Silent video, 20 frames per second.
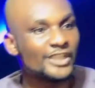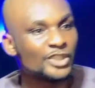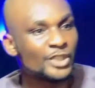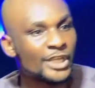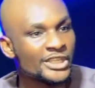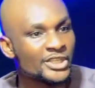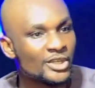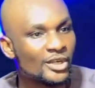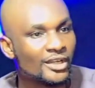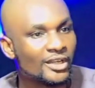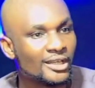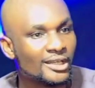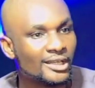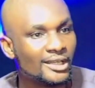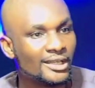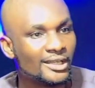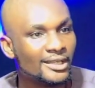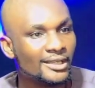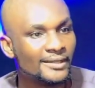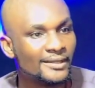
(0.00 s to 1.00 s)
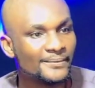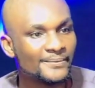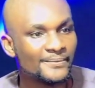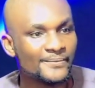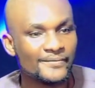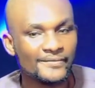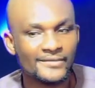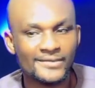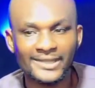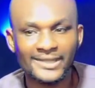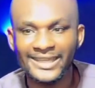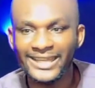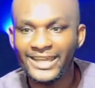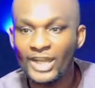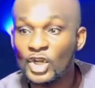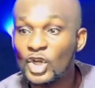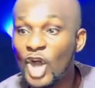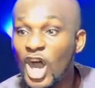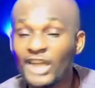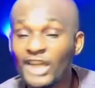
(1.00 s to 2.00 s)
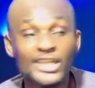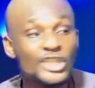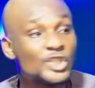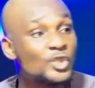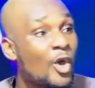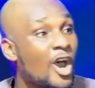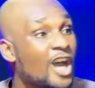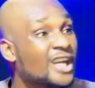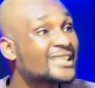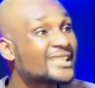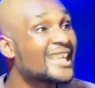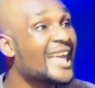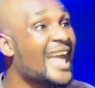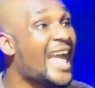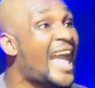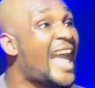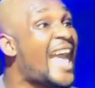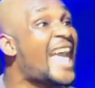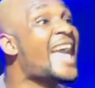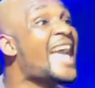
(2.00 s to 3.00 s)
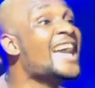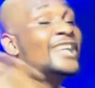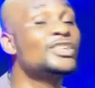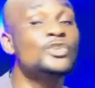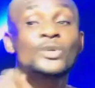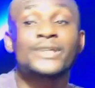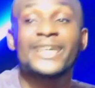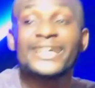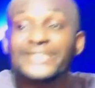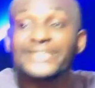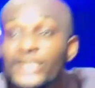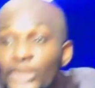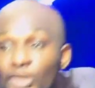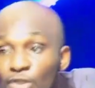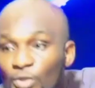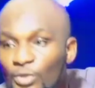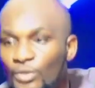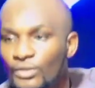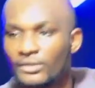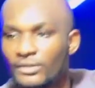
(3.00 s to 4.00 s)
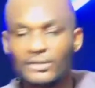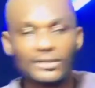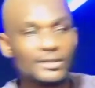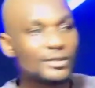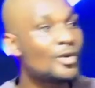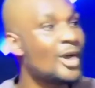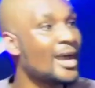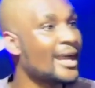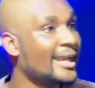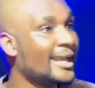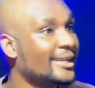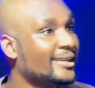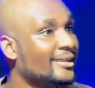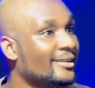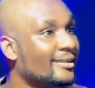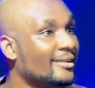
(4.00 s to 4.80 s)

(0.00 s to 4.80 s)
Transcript: education? God is what? Educating you. Go ahead.